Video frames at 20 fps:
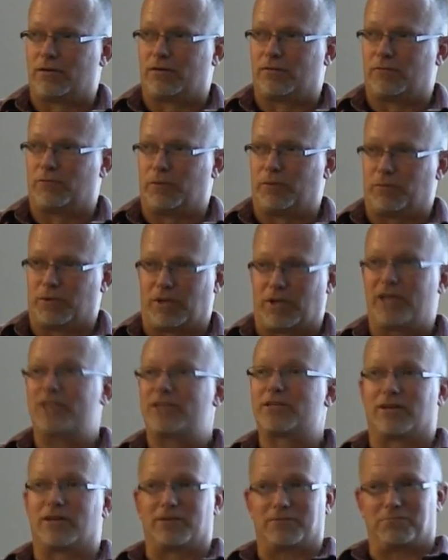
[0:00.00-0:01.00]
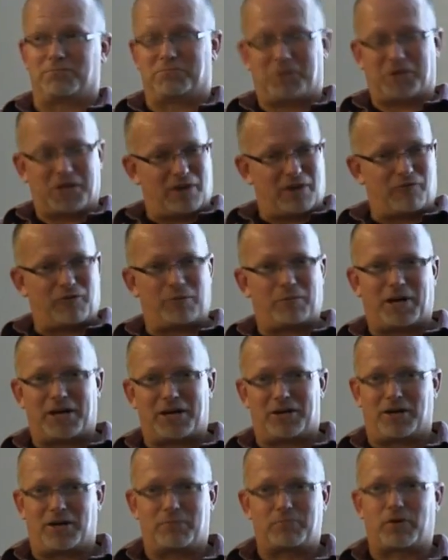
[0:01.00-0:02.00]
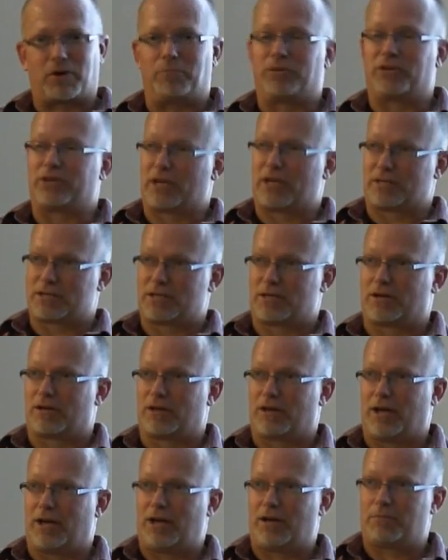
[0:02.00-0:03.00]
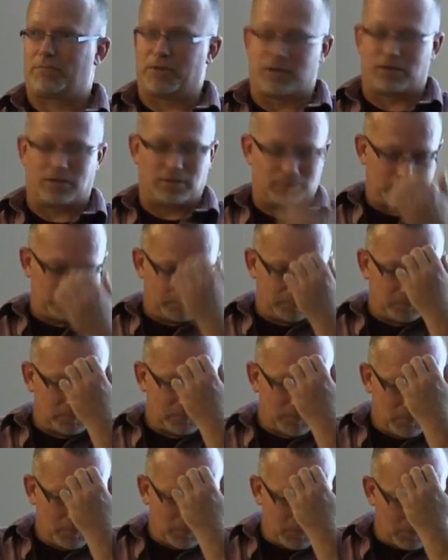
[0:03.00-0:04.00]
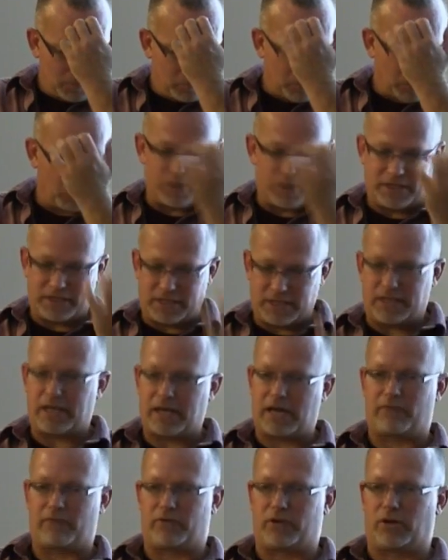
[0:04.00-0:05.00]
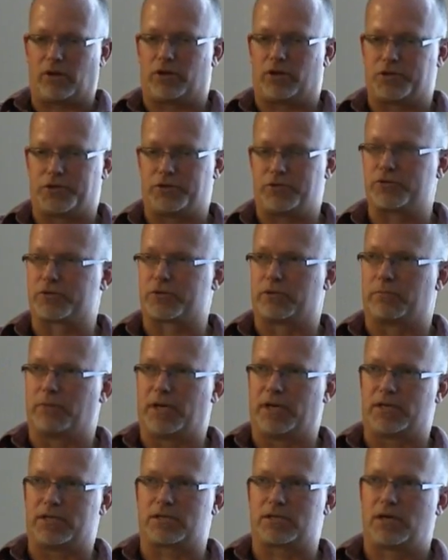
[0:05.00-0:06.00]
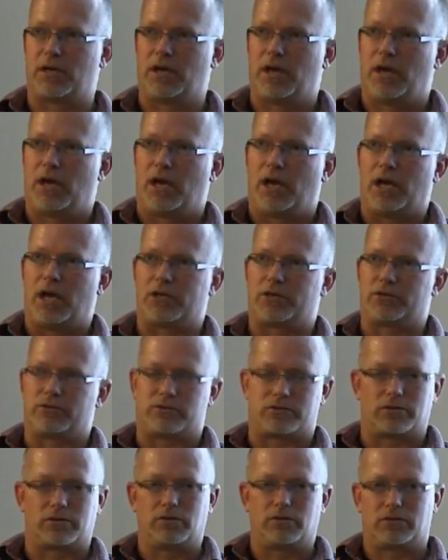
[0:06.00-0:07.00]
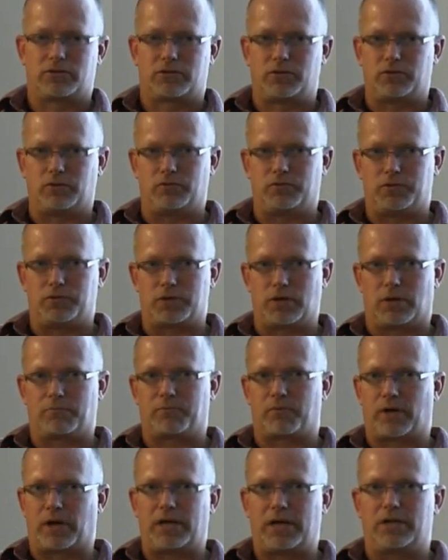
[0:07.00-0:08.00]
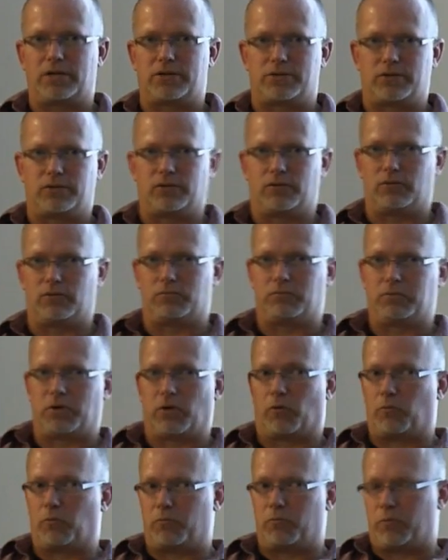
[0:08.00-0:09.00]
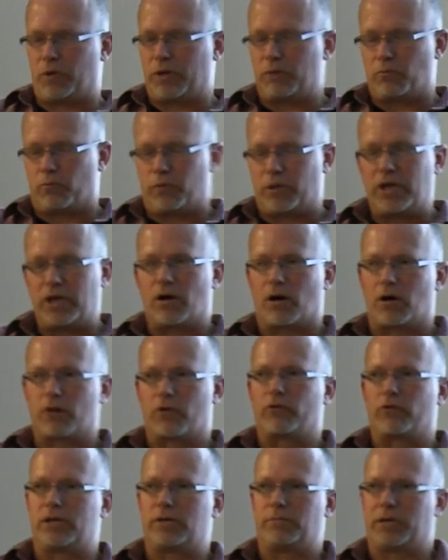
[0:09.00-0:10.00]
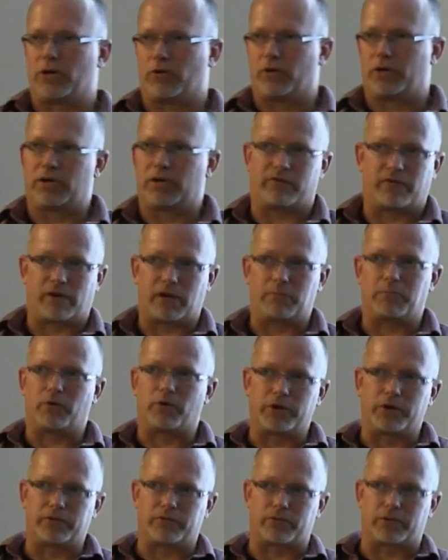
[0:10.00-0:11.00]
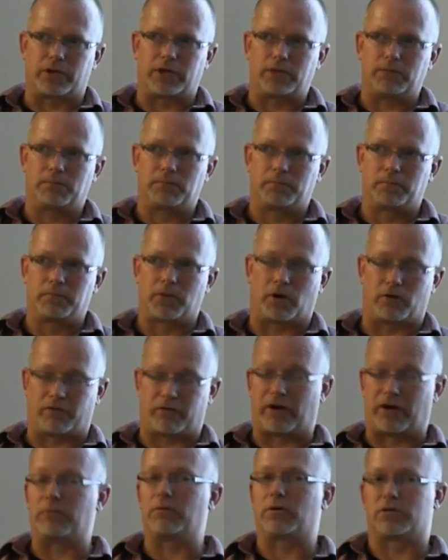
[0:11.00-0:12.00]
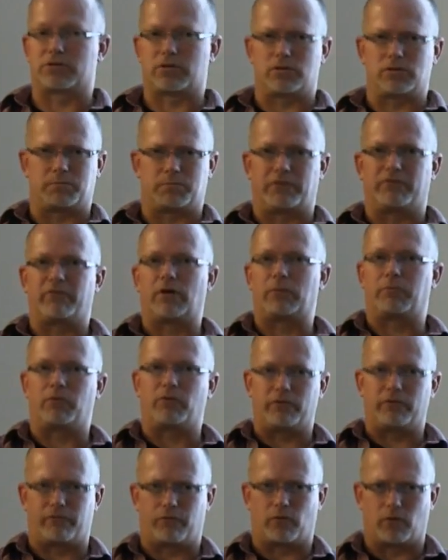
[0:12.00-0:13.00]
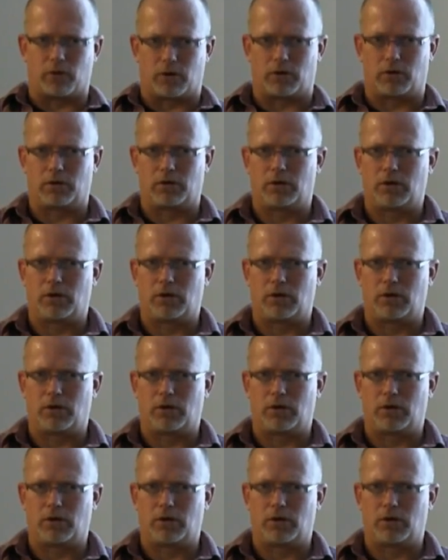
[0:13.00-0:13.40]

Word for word: We would like to get everybody to upgrade, but that's not going to happen. But we did have a large user base, and to to jump right into you know we we are going to be going to 5.3 or 5 excuse me 5.4